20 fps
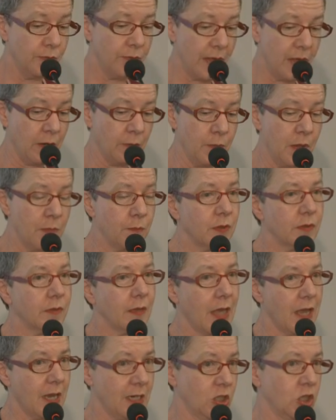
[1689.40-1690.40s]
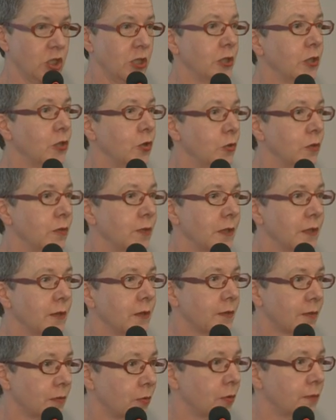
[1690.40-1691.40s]
our members actually using the
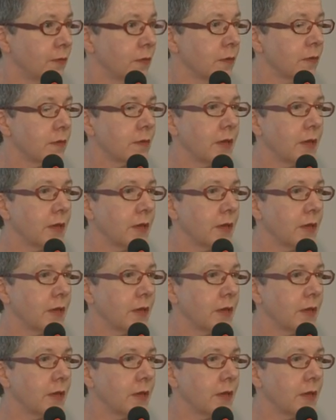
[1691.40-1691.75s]
service,